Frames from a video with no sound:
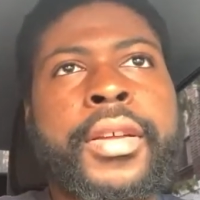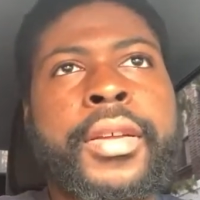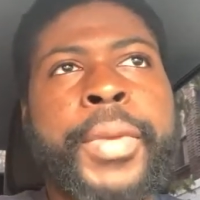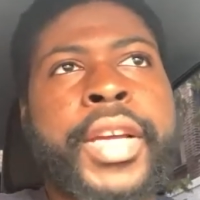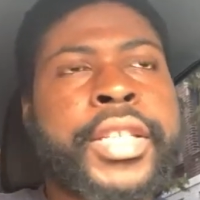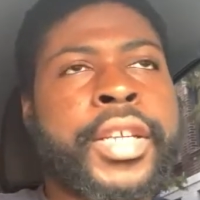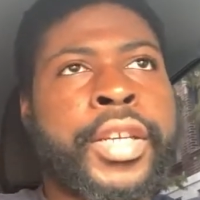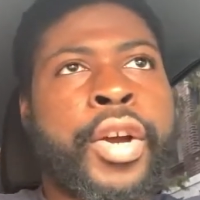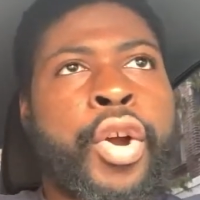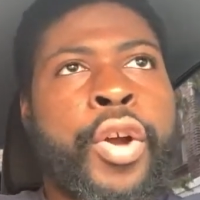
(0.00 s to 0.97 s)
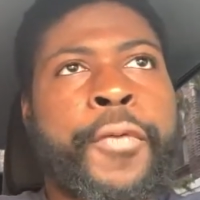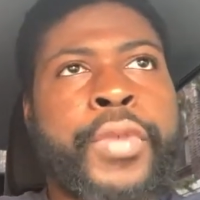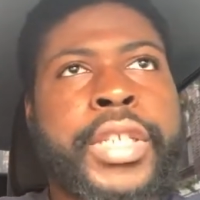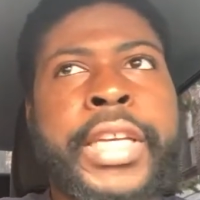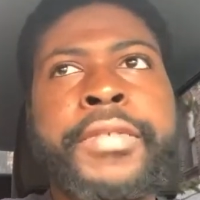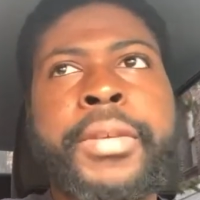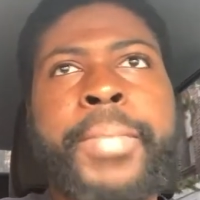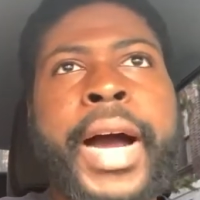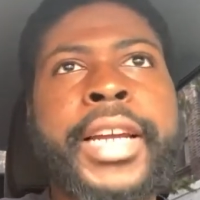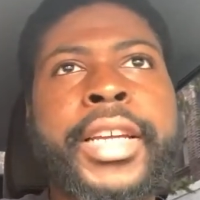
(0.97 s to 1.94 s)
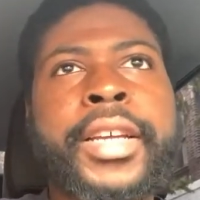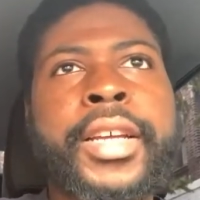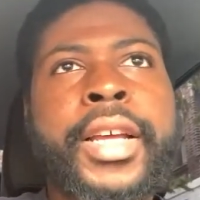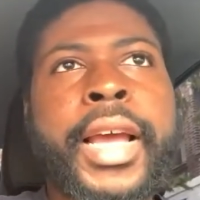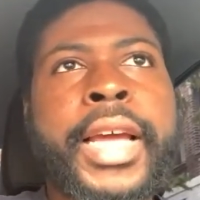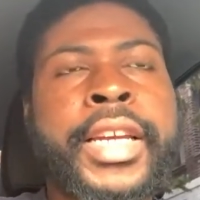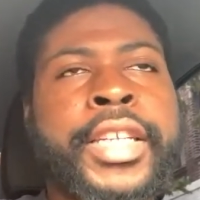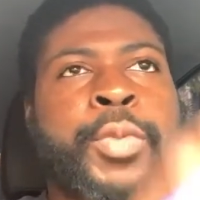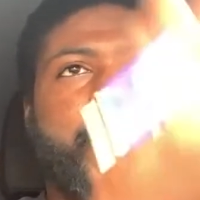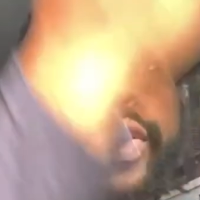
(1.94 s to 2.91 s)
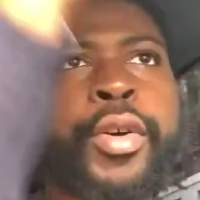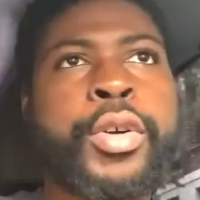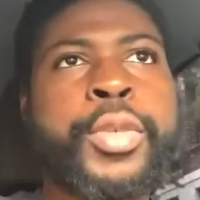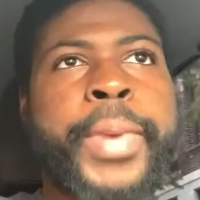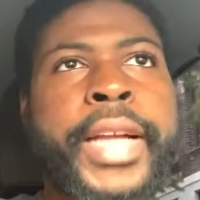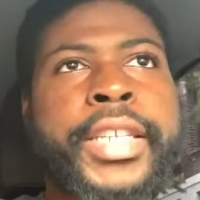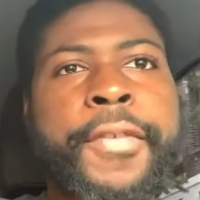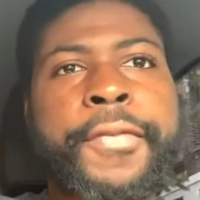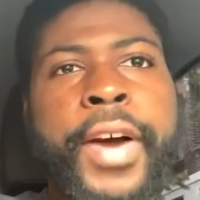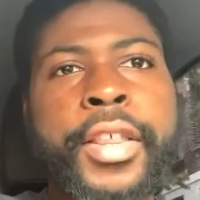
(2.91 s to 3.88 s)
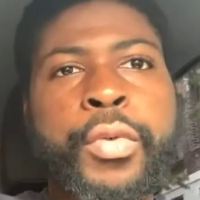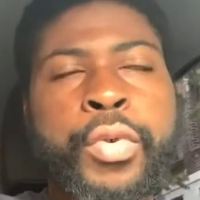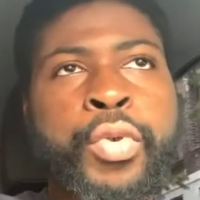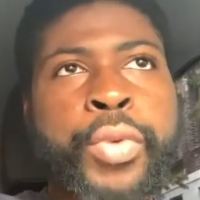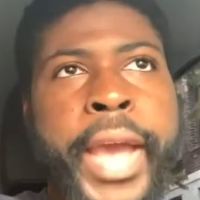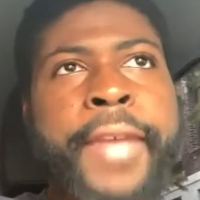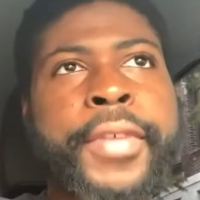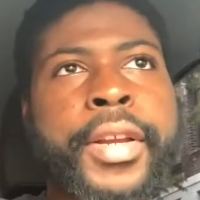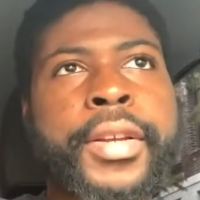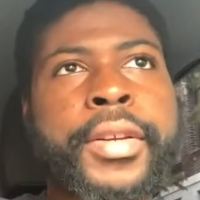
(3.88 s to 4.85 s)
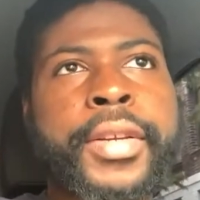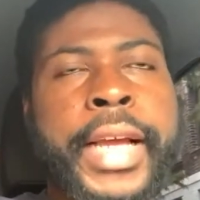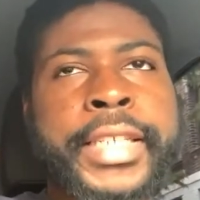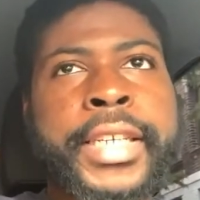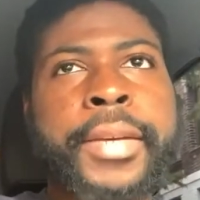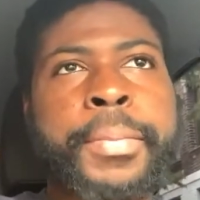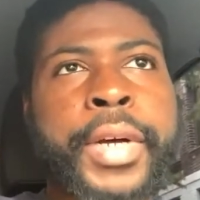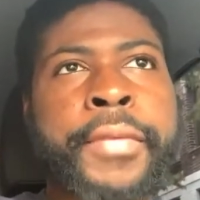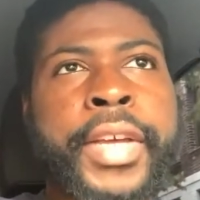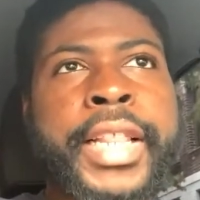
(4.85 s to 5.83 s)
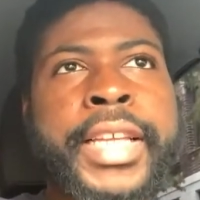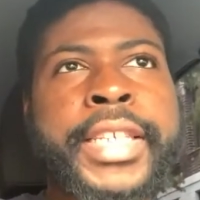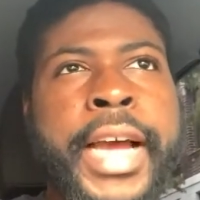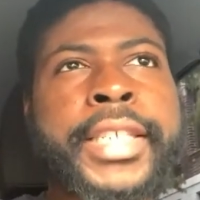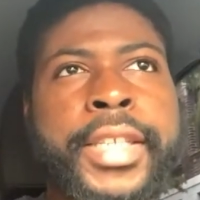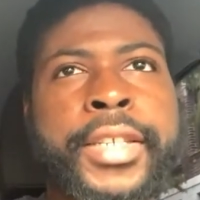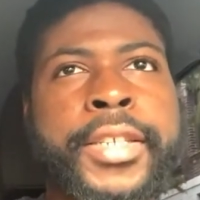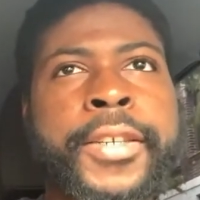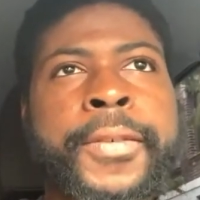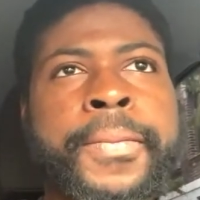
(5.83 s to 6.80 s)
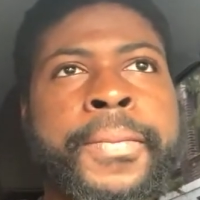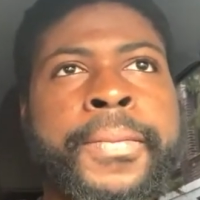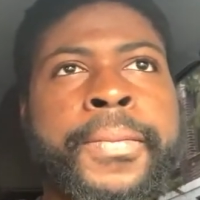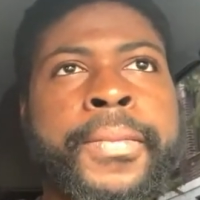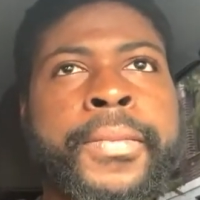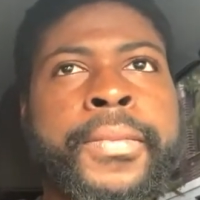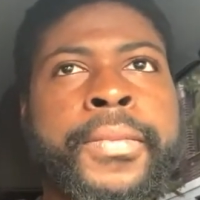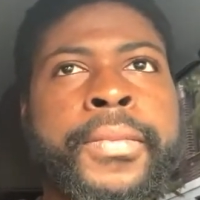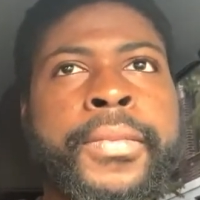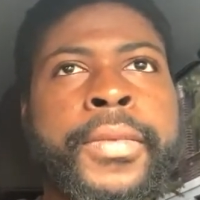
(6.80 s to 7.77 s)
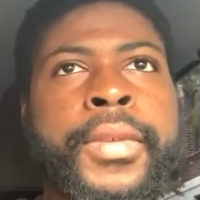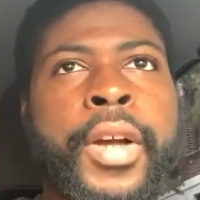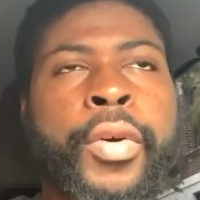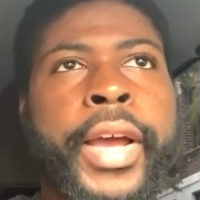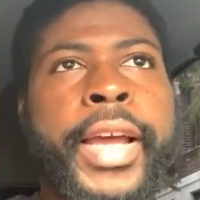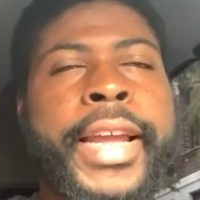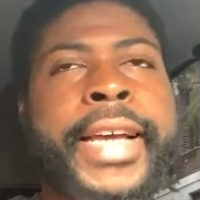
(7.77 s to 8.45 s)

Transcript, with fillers: because the, the earth receives your body and the spirit goes back to the father who, gave it. That's in the book of Ecclesiastes. Okay, and